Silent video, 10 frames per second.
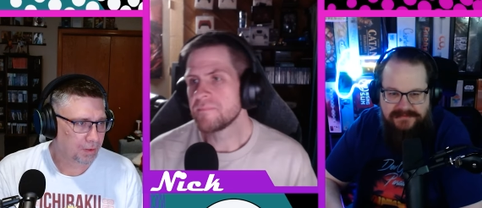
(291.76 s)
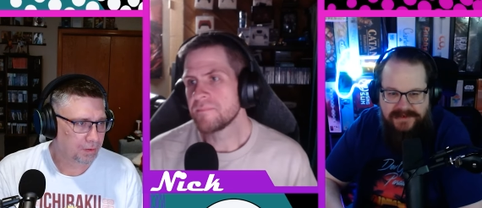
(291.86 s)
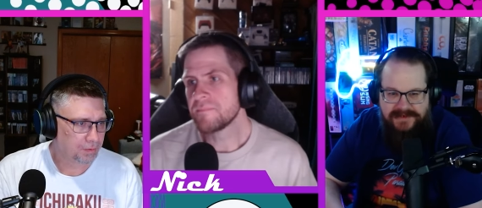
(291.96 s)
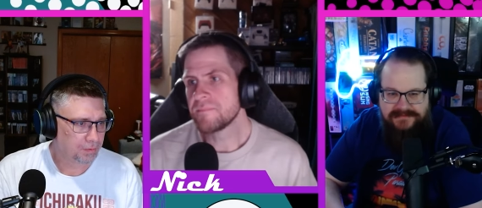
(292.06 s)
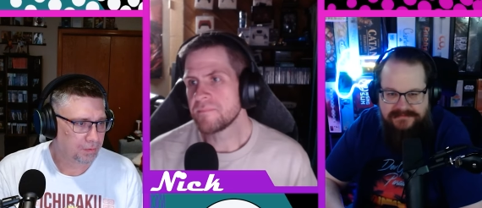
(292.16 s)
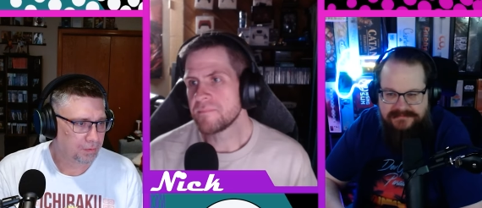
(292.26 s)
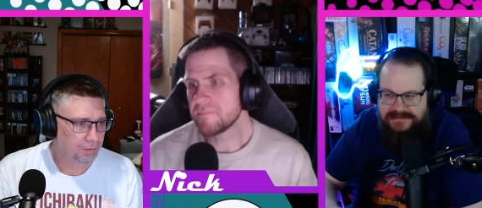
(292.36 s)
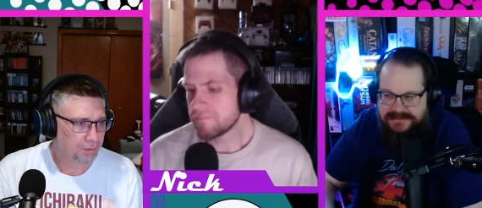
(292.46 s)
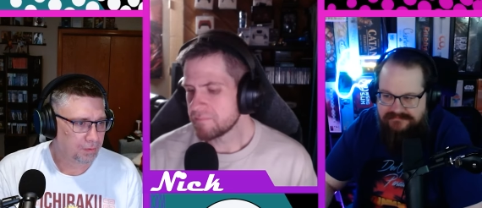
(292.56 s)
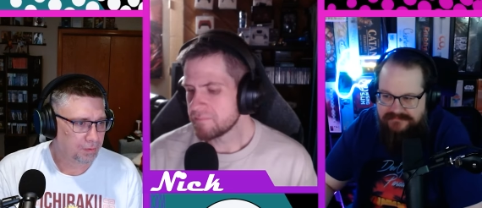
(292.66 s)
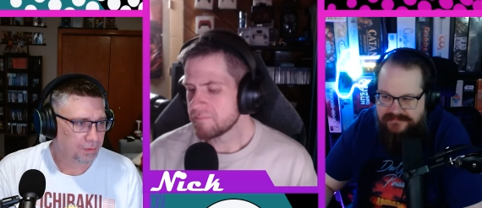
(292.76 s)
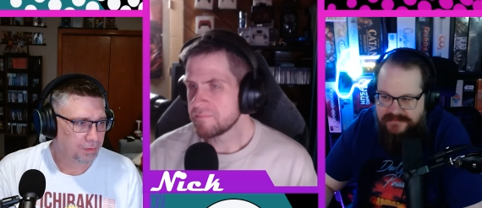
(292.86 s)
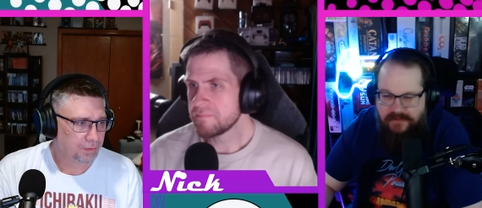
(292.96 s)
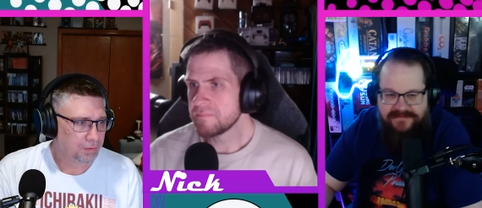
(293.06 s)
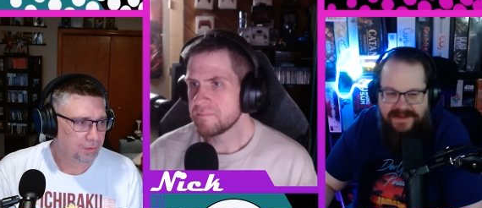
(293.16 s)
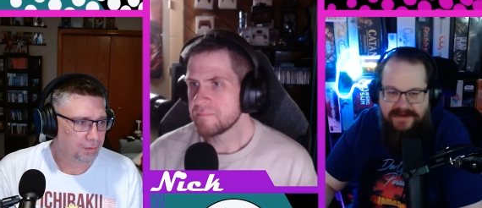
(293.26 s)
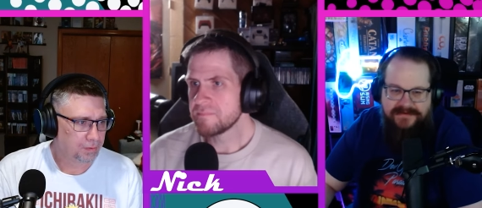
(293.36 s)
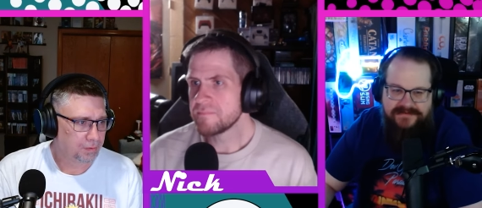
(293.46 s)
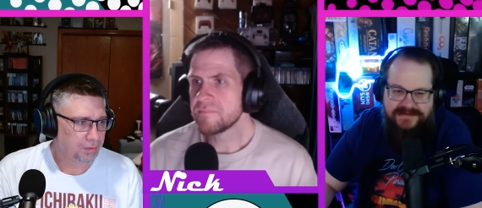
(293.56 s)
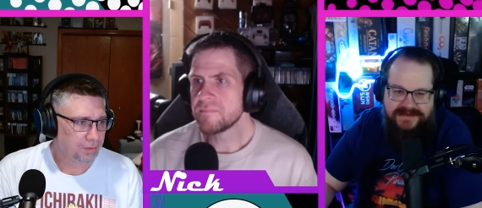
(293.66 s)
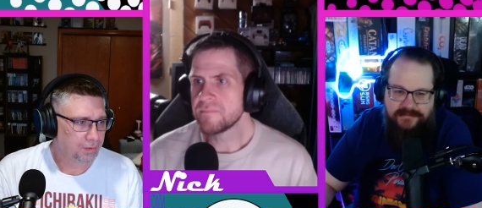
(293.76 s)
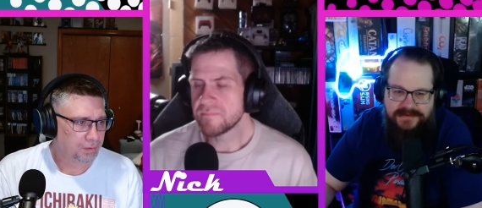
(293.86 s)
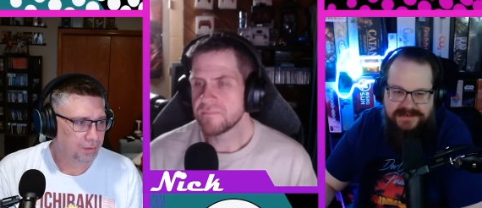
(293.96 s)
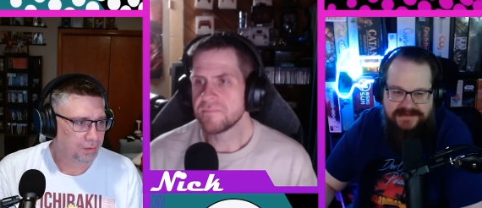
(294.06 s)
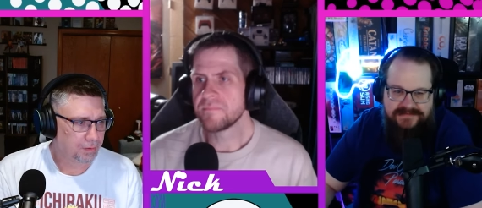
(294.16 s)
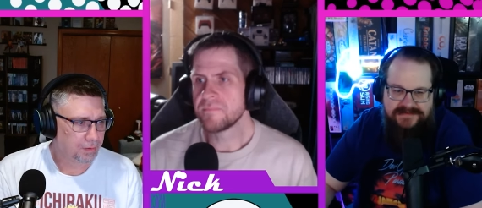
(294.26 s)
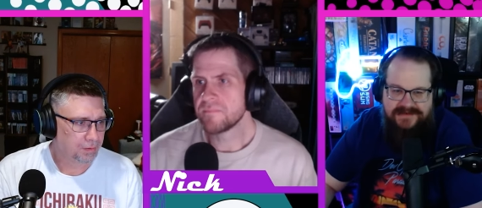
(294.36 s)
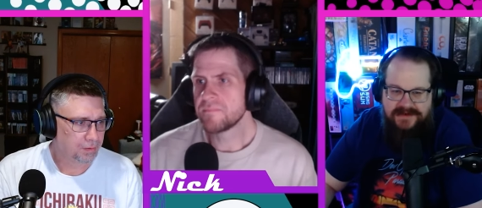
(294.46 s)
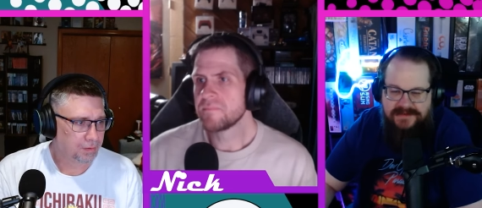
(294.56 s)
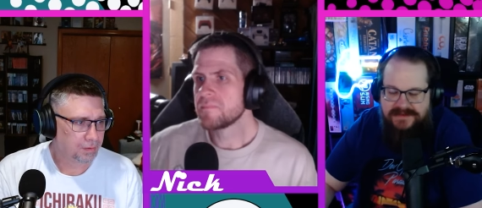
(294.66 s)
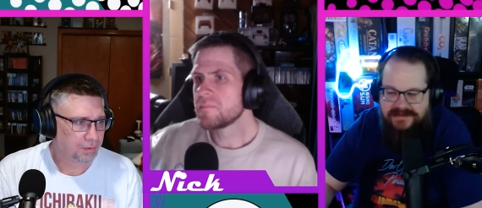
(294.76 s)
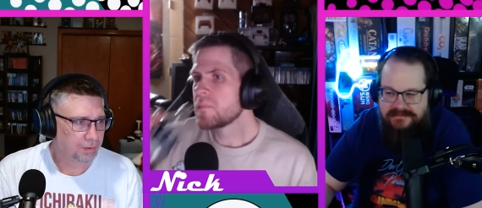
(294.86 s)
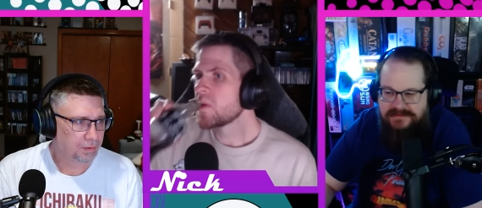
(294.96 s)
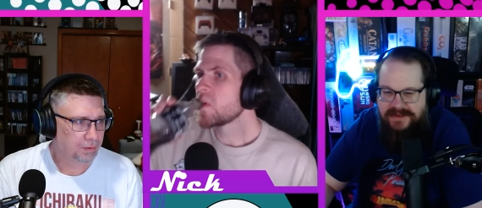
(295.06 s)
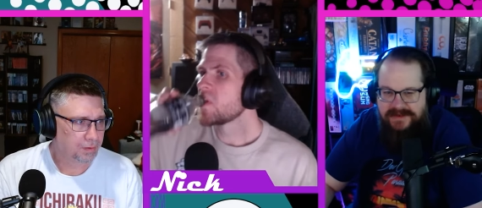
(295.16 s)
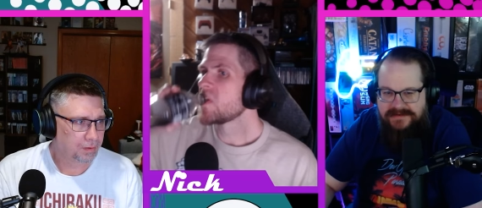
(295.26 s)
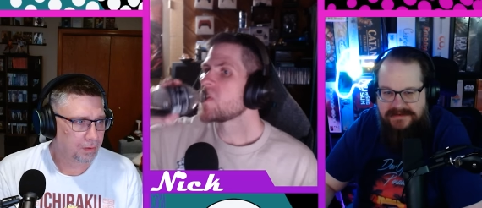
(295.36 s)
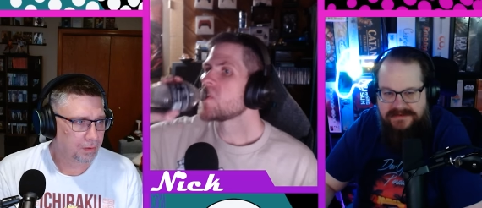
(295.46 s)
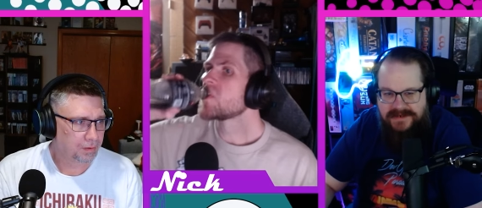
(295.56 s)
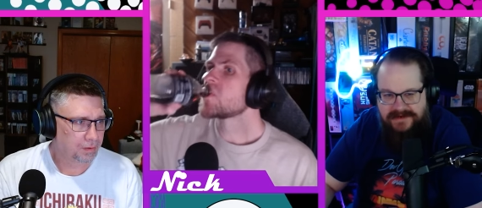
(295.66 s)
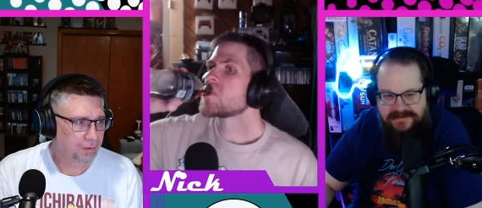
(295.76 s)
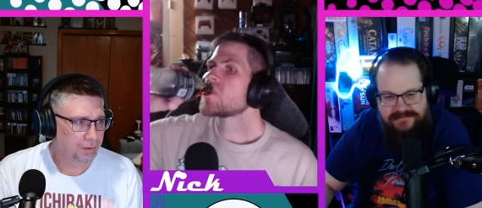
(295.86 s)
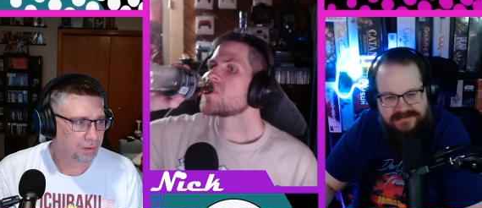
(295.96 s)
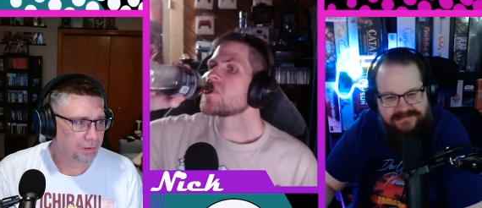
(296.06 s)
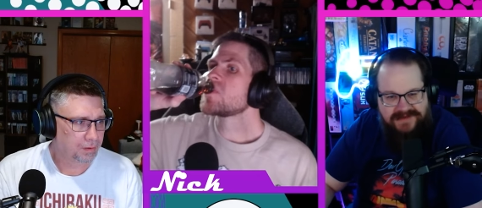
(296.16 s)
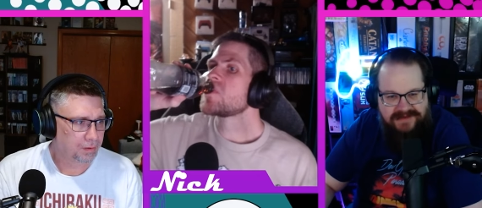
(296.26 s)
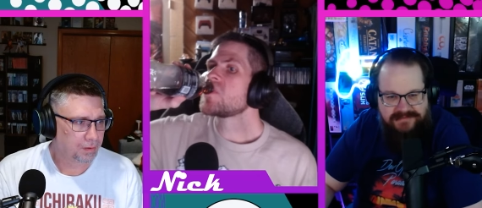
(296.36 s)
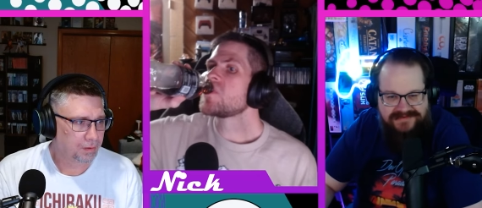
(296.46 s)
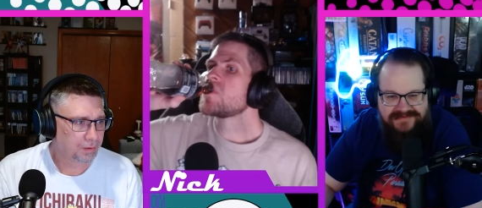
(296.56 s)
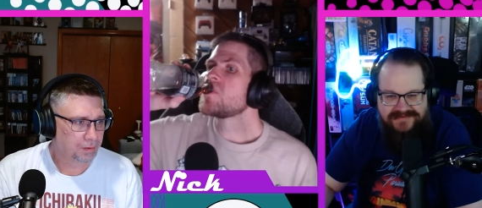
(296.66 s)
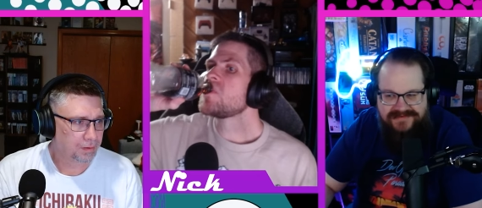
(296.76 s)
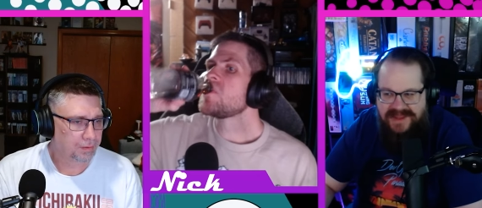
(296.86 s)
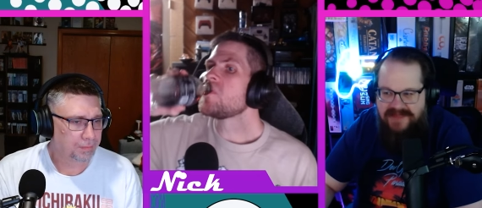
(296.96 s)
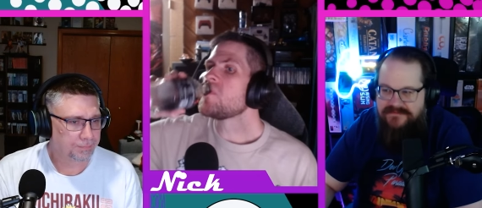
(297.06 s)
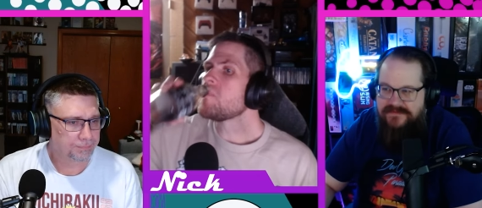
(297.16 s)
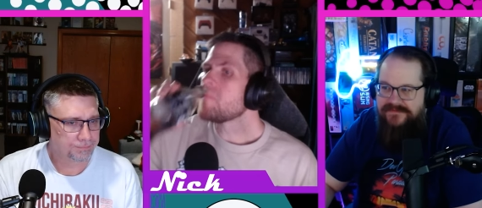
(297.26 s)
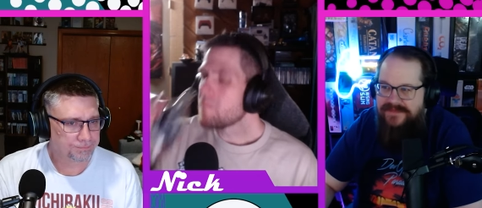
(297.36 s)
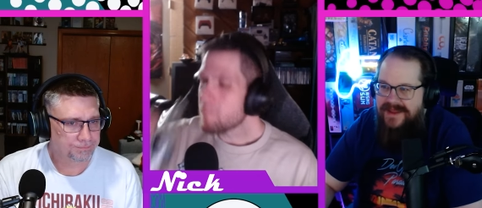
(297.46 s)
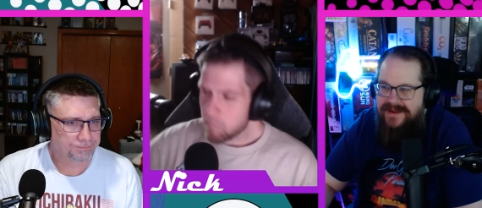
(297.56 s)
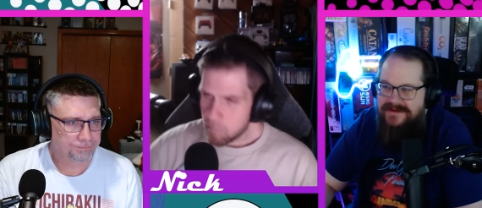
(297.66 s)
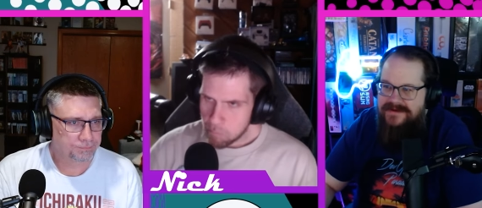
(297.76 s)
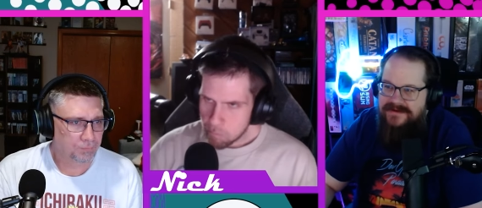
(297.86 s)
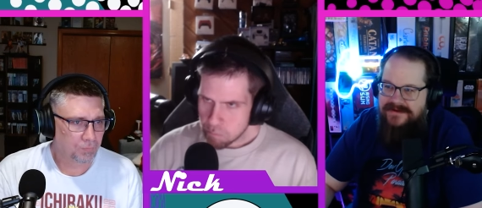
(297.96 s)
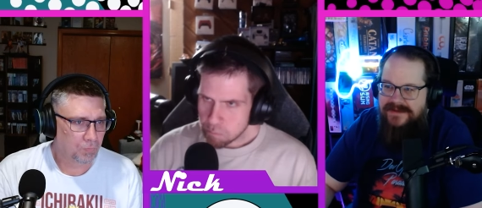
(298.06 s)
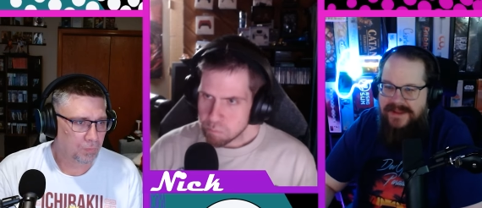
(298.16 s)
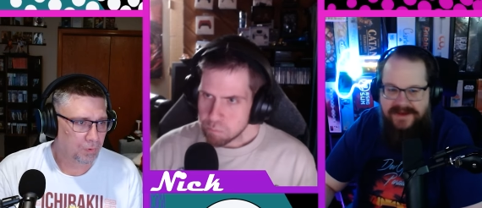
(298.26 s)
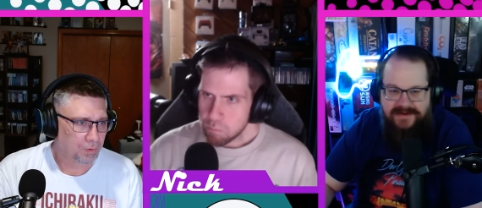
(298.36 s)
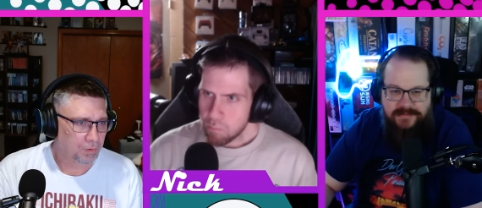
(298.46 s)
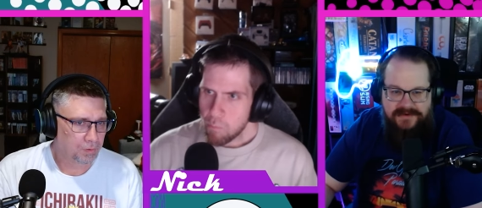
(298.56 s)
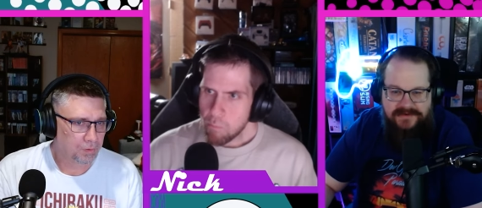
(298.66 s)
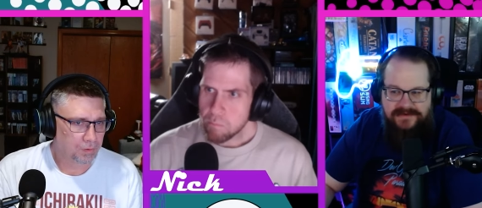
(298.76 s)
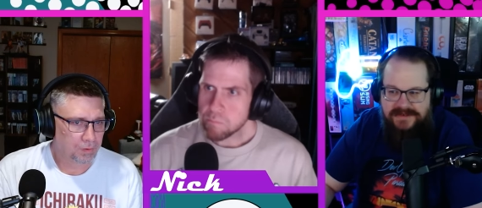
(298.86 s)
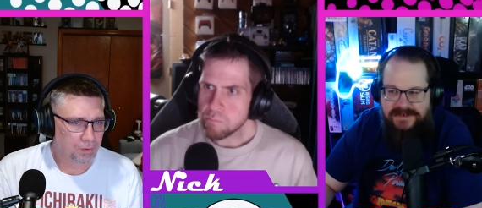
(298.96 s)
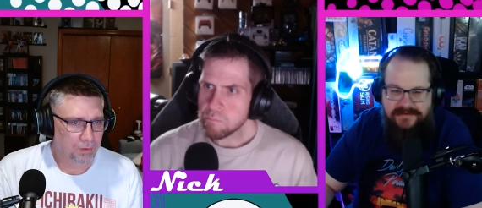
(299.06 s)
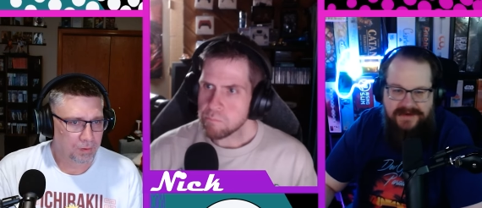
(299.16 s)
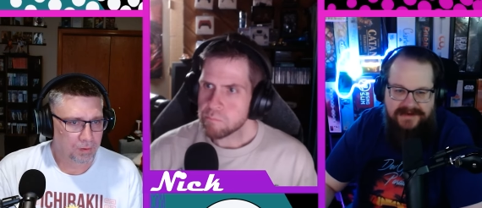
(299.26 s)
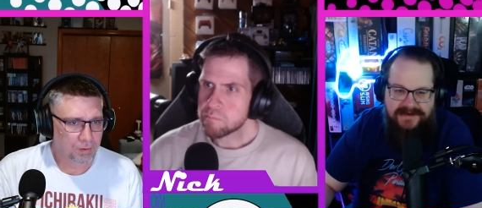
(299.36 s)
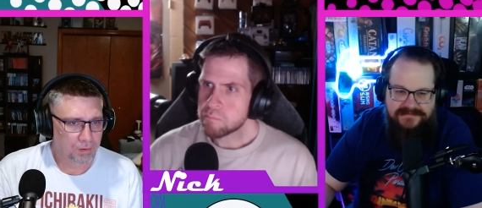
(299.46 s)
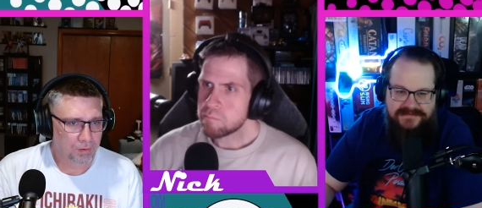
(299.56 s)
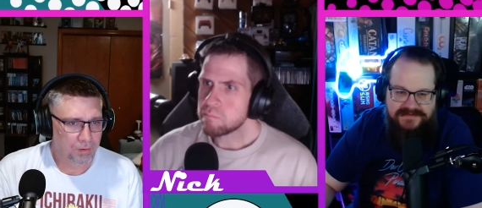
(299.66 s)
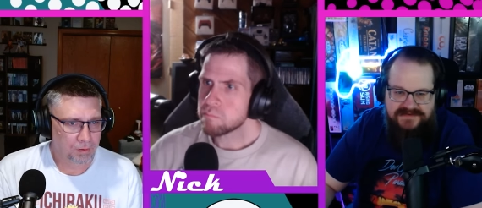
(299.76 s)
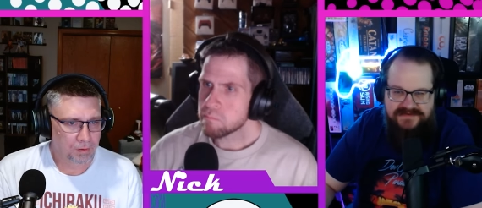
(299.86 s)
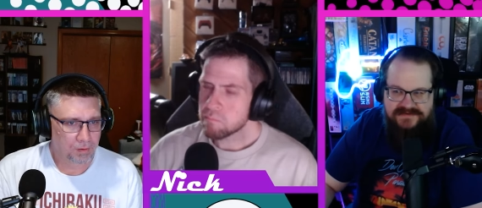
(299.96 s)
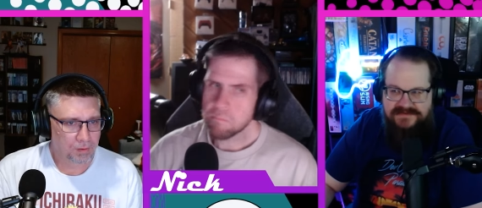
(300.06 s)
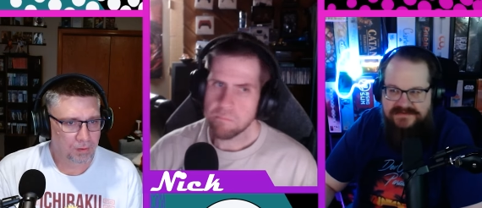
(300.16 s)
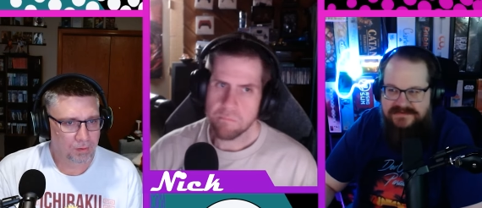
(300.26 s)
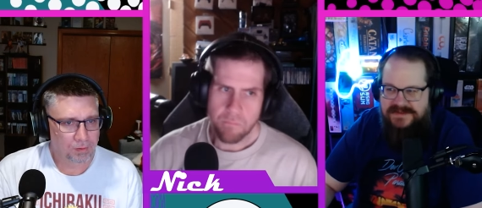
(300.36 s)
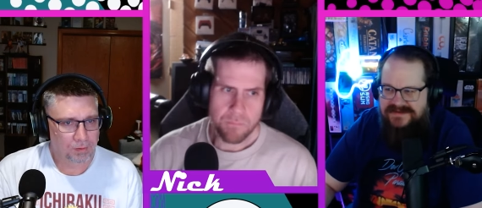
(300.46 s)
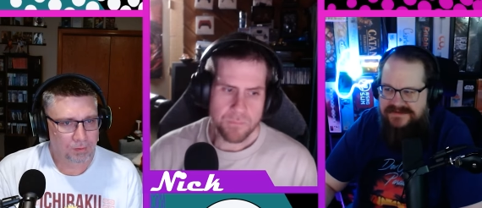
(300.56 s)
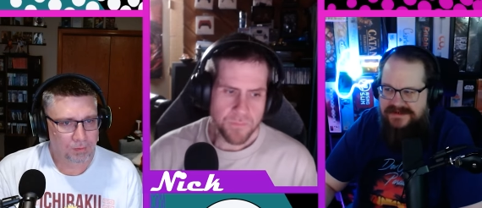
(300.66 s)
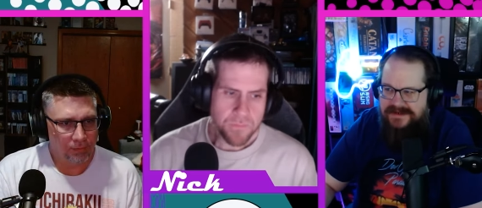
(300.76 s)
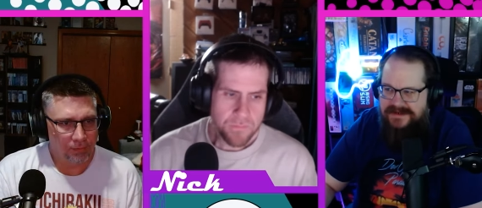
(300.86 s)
Speaker 1: what? co-founders of the company have decided to leave and take the entire twenty-five person staff of that Annapurna Interactive division, because it's like